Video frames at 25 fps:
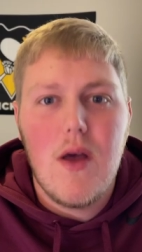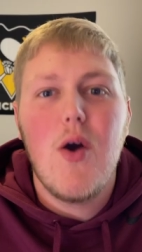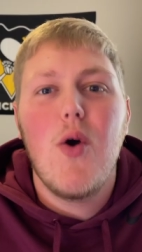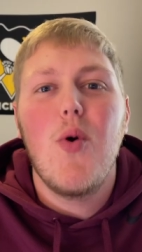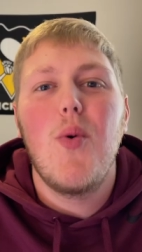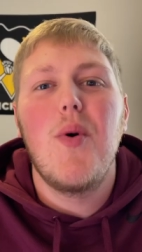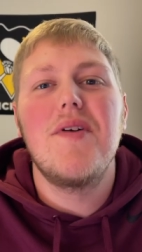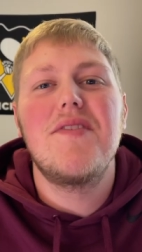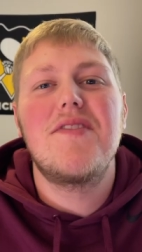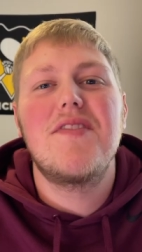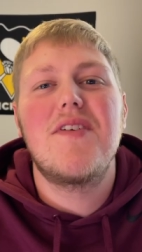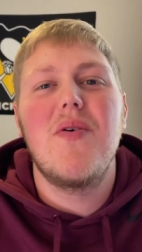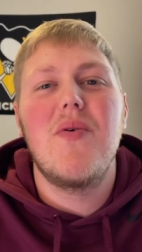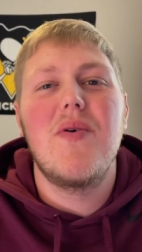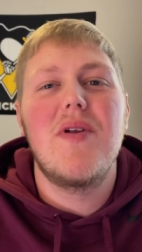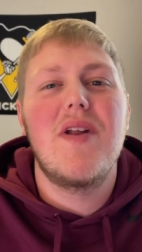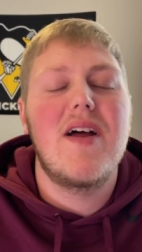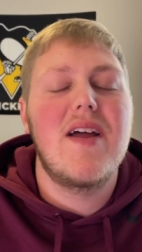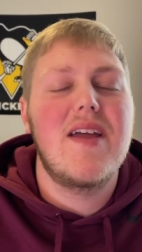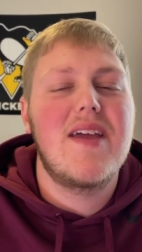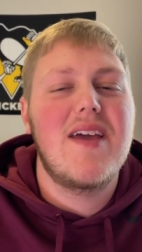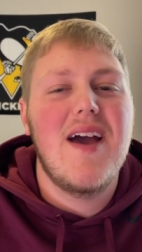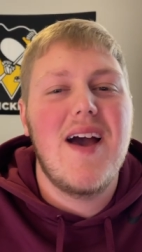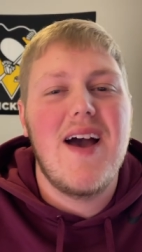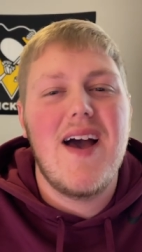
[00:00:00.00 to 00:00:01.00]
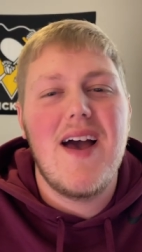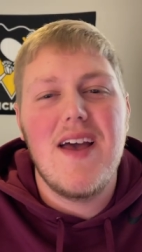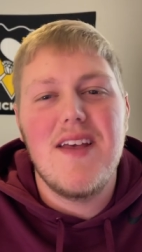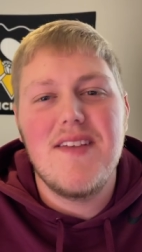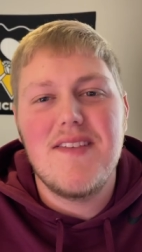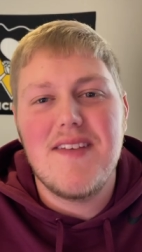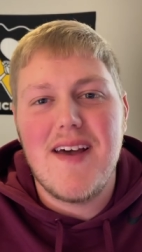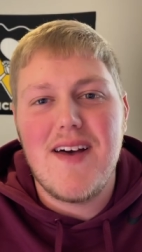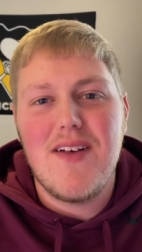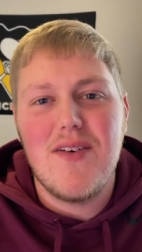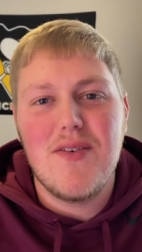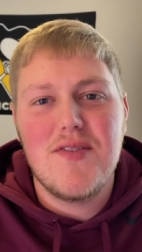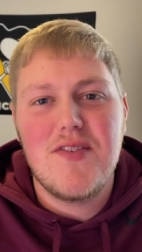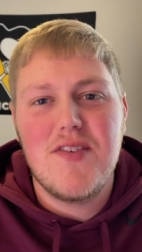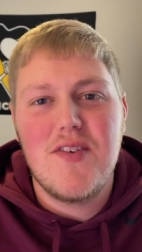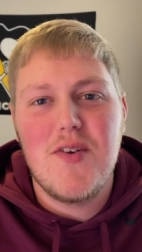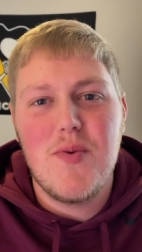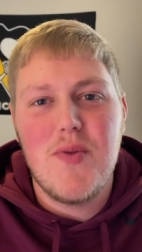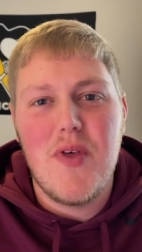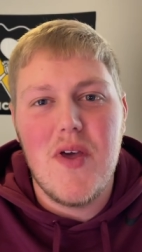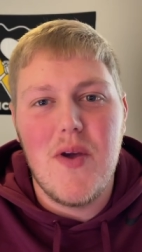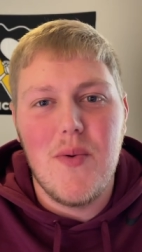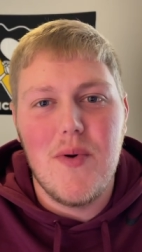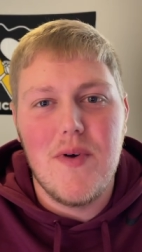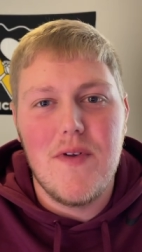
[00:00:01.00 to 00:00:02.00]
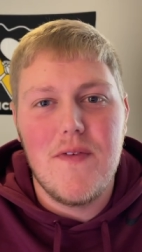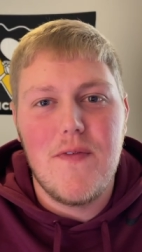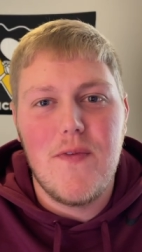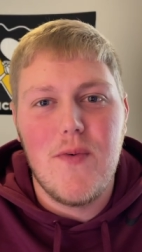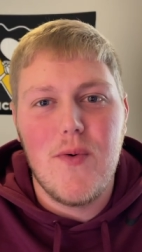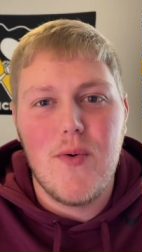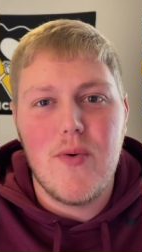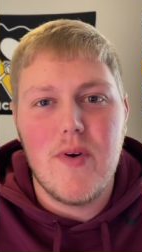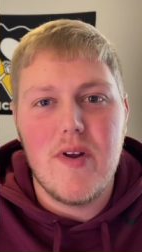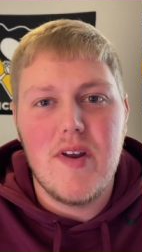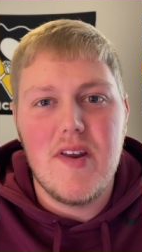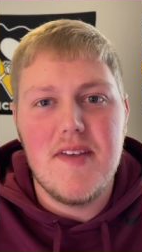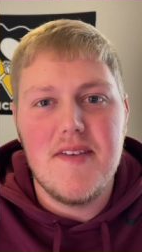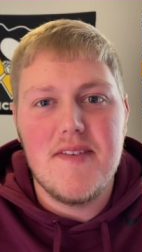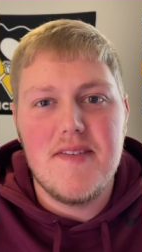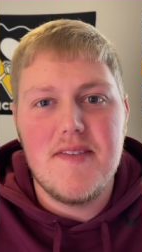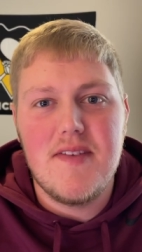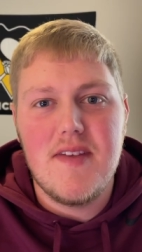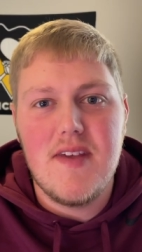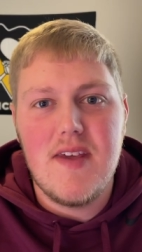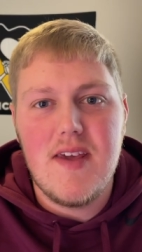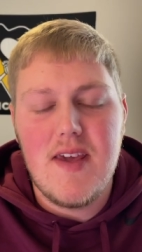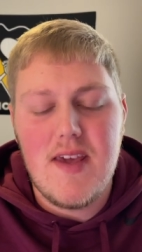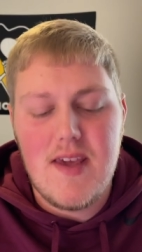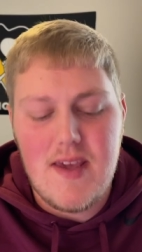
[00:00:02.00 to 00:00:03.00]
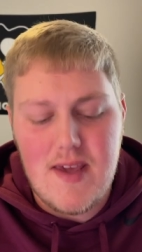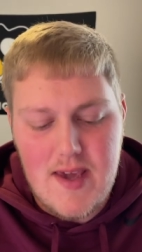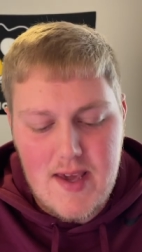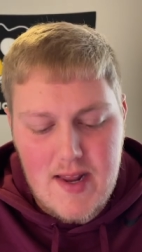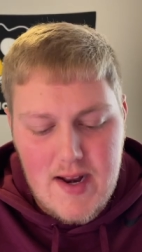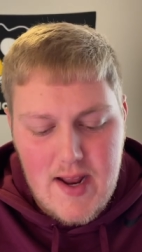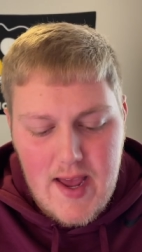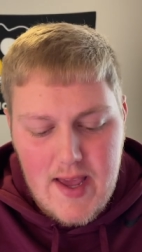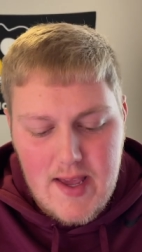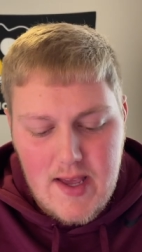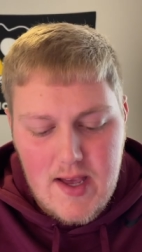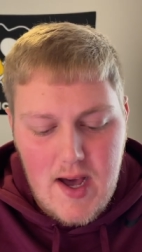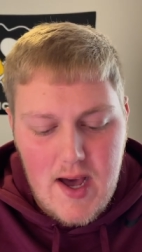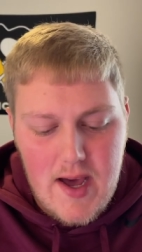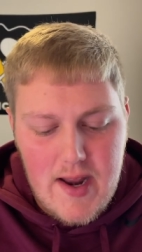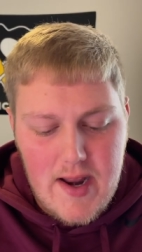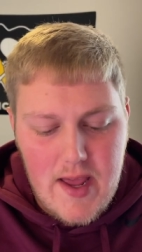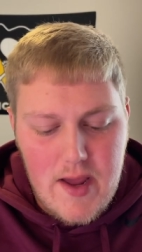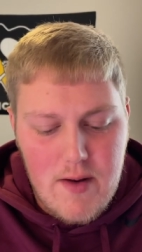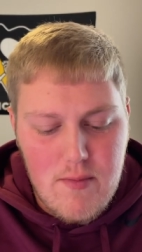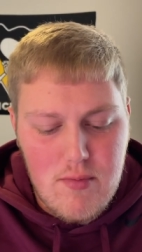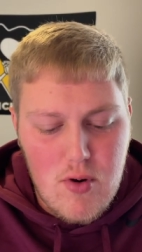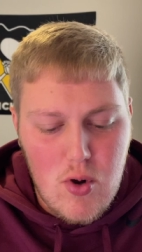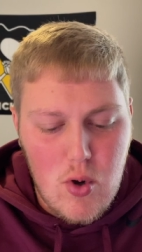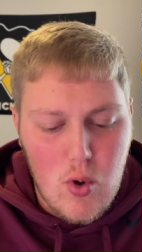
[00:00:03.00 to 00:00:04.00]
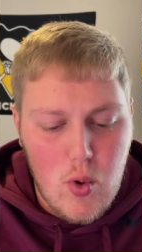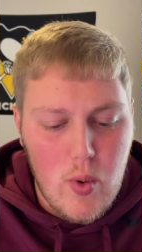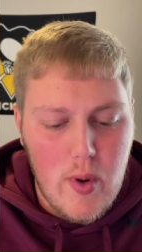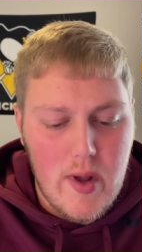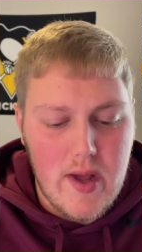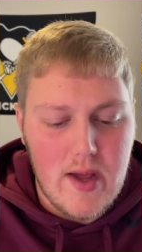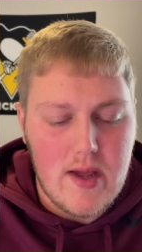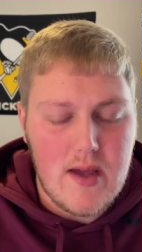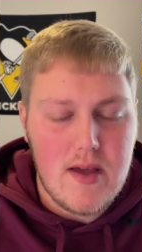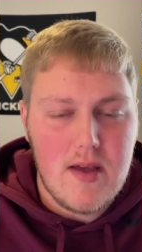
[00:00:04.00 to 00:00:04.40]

What's going on guys? Alex here with 814EDC and I got a real quick